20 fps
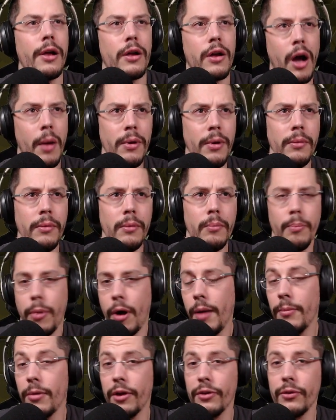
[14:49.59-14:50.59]
Goblin,
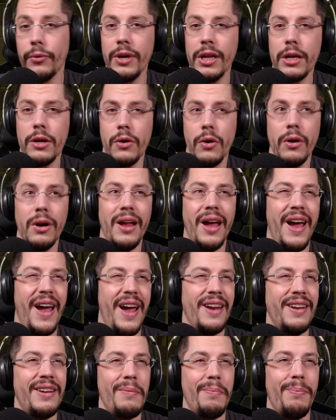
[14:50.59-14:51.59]
bomb, also really cool,
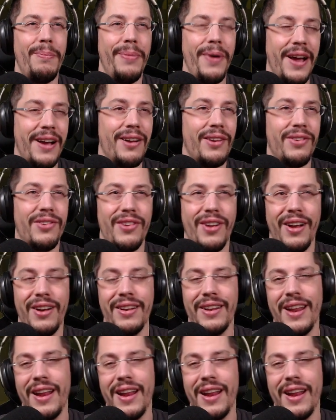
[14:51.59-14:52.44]
and the Pekka stun,